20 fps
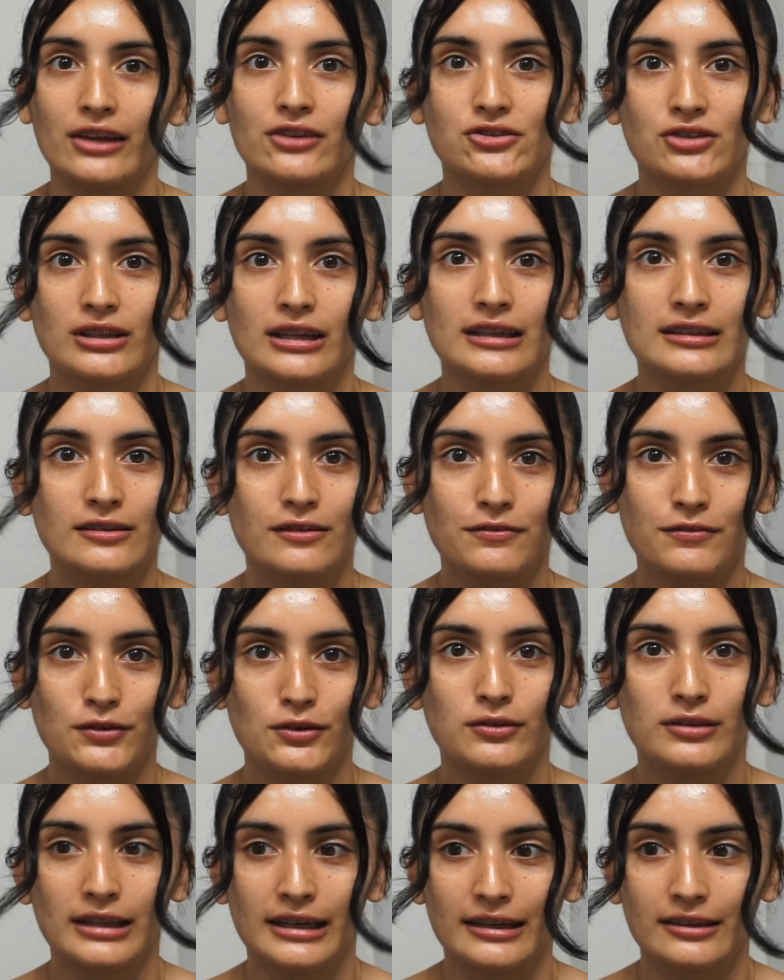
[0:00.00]
I like to feel
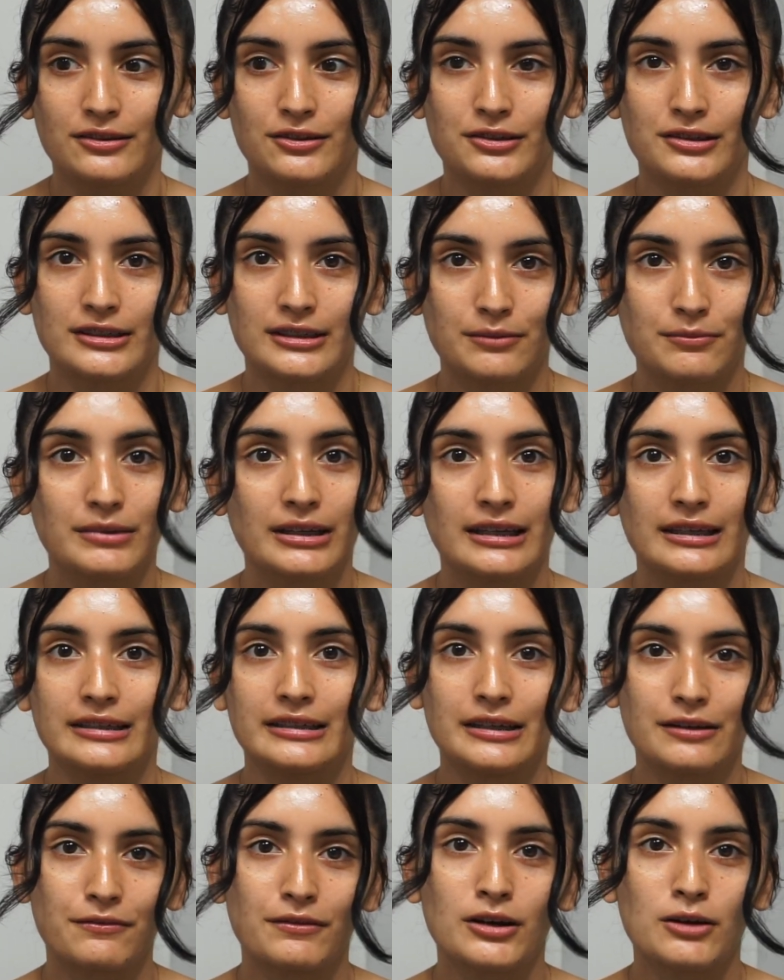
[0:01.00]
like there's something
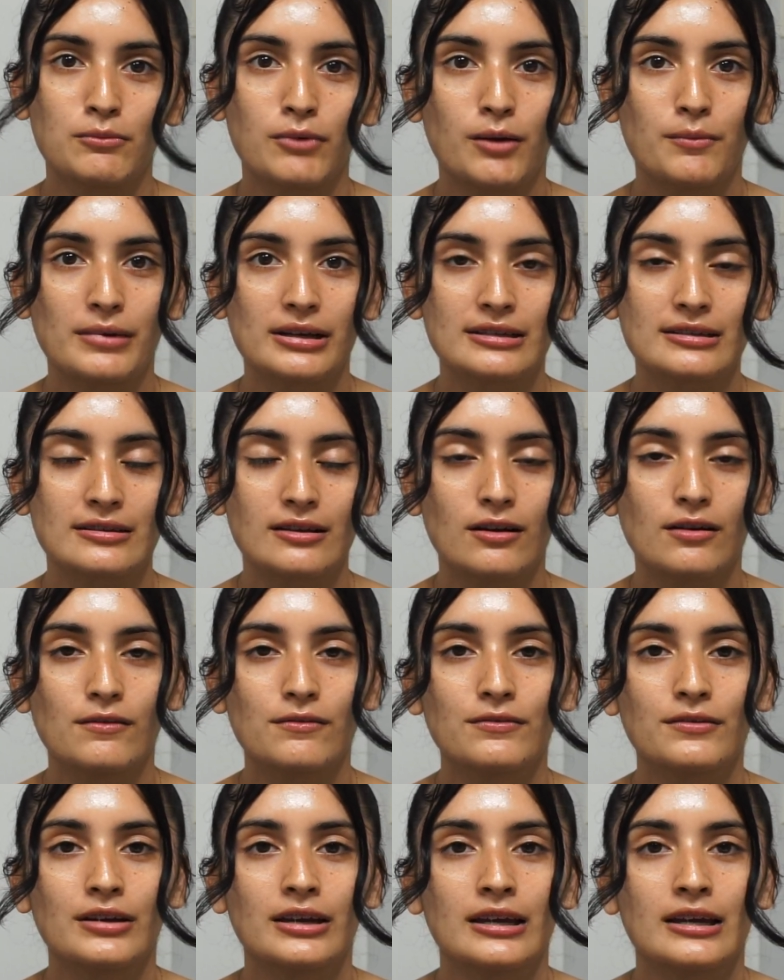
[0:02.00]
different about myself,
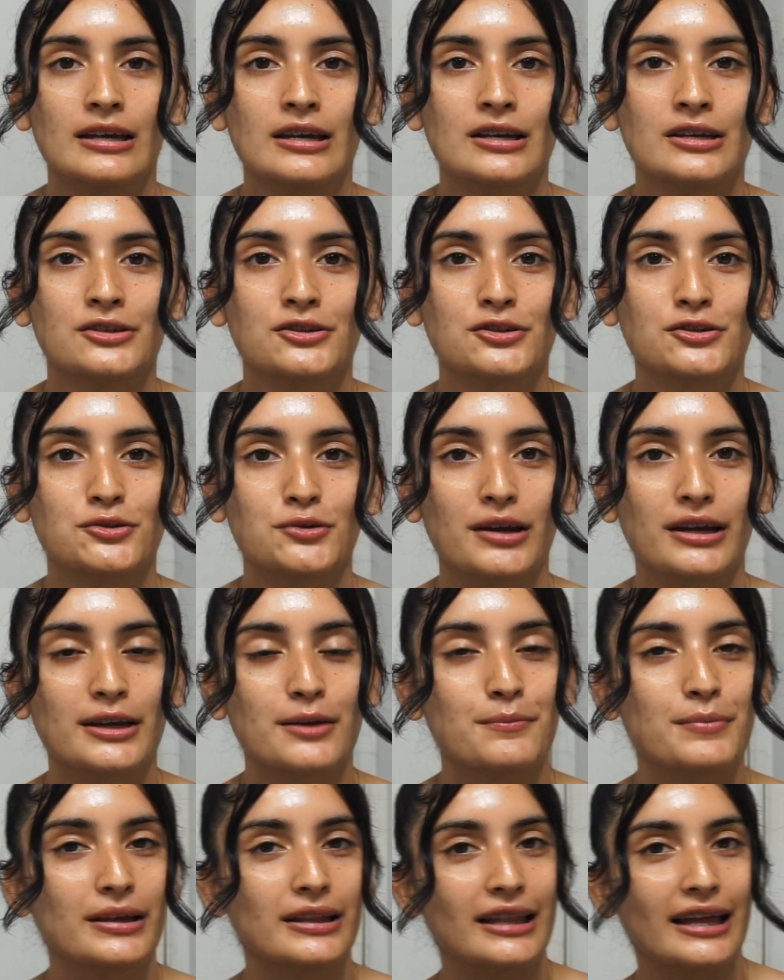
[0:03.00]
just so I could
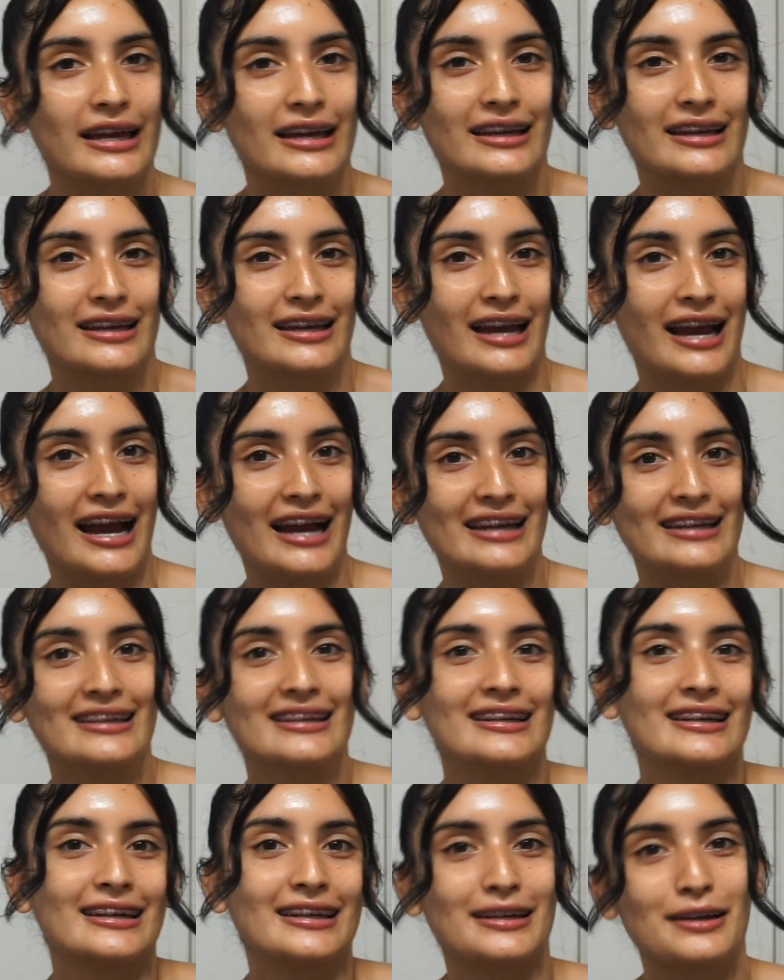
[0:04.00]
be like, I
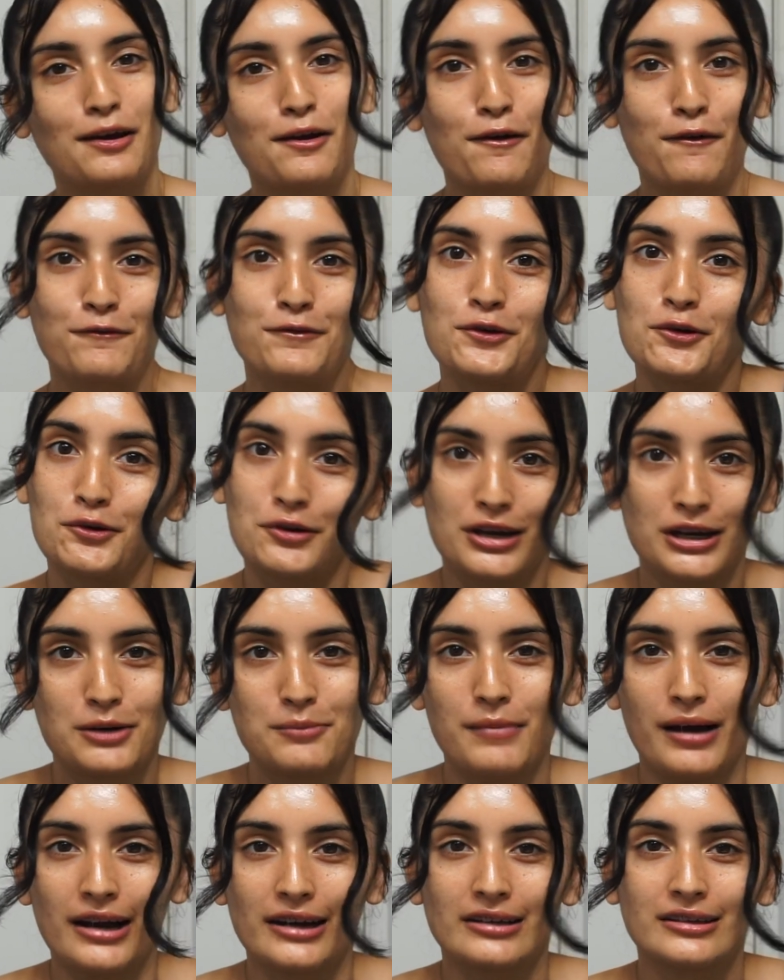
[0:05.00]
could feel good
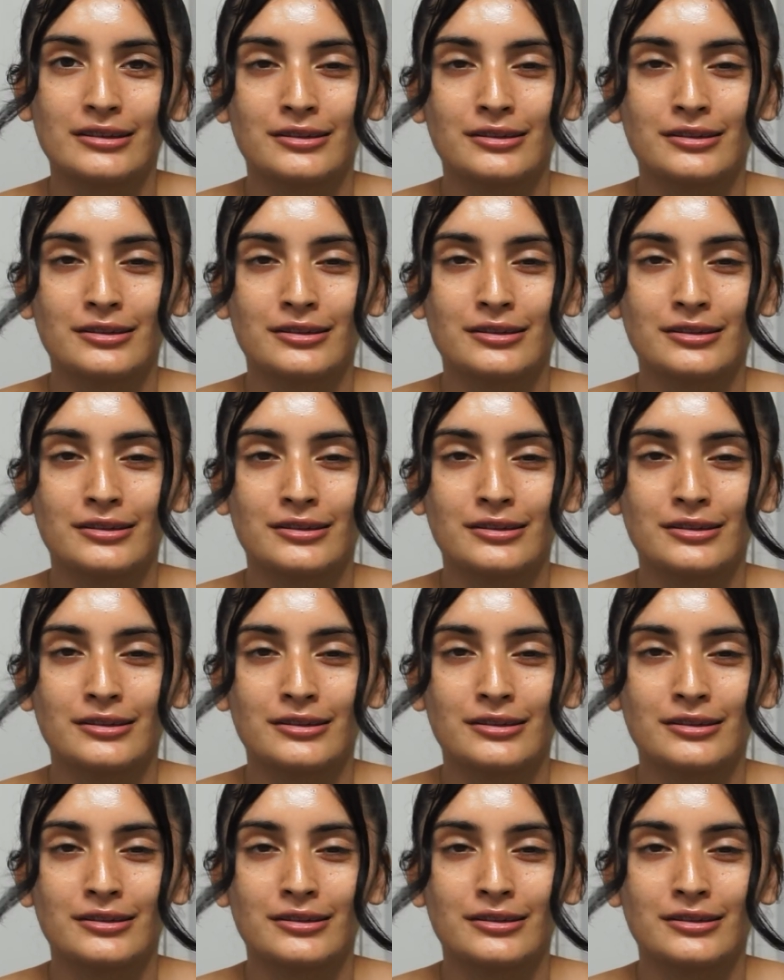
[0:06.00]
about it.